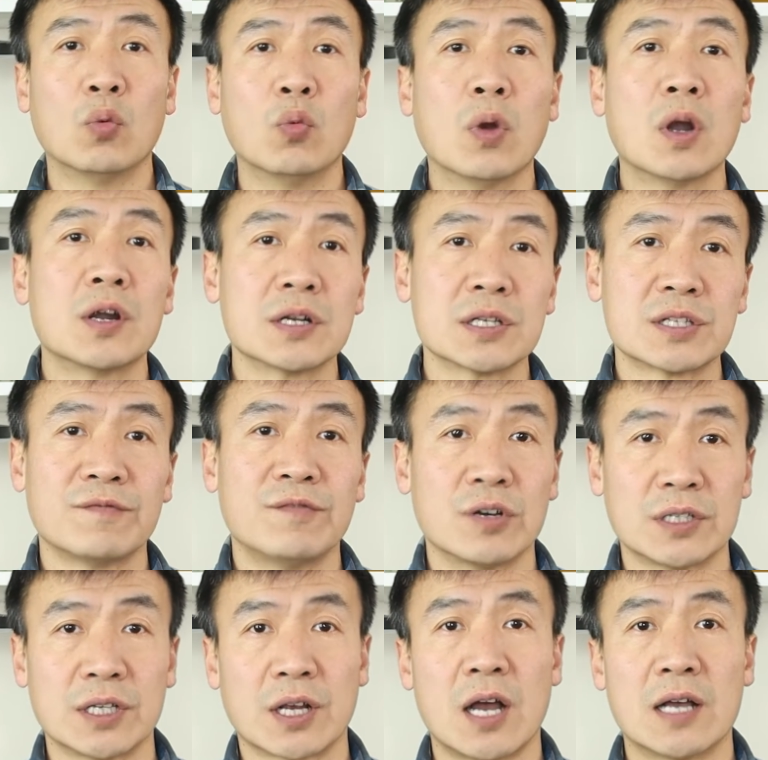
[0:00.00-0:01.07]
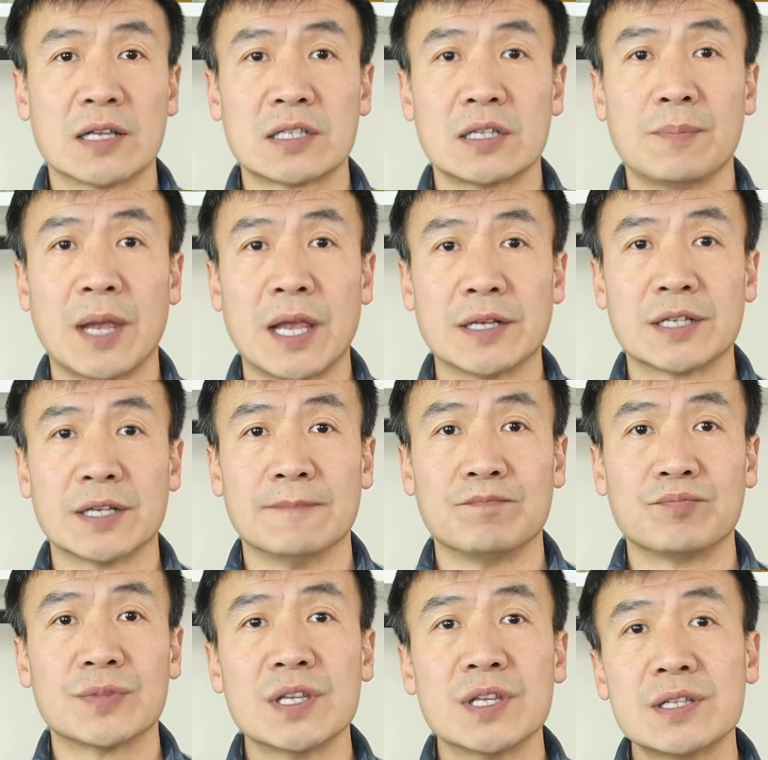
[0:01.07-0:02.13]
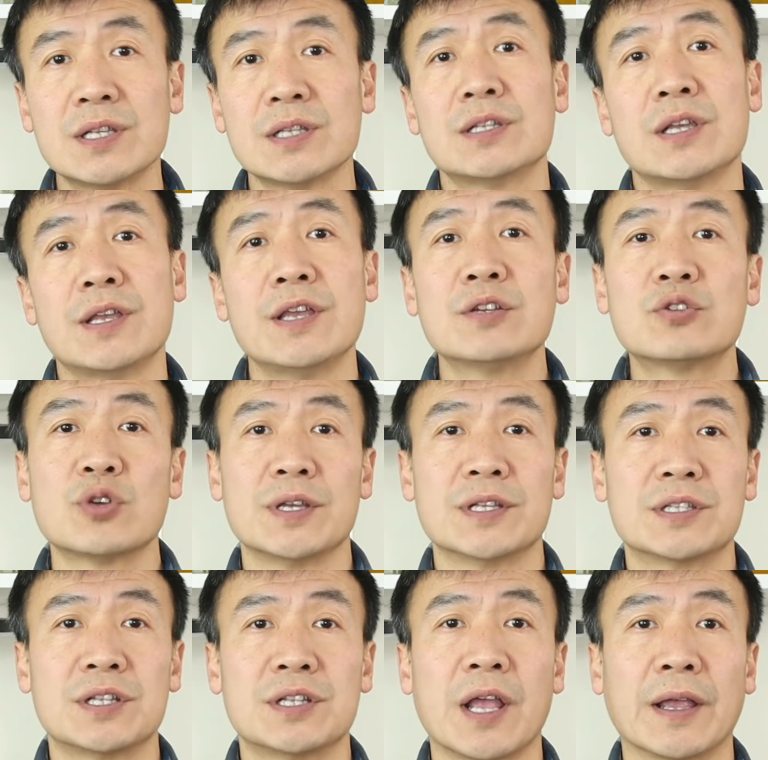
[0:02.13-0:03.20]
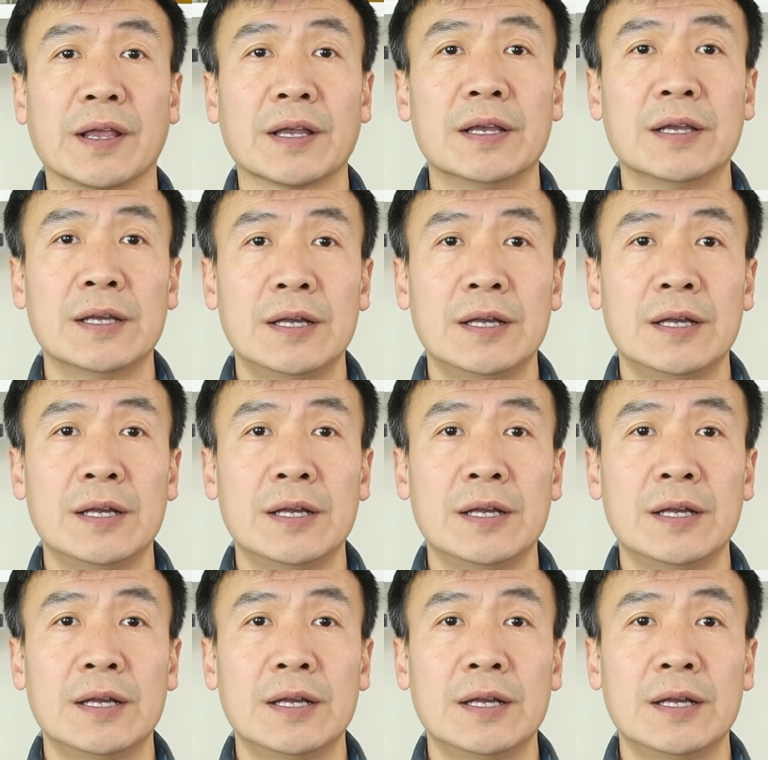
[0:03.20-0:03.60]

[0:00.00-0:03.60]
worse for the constipation. This is interesting.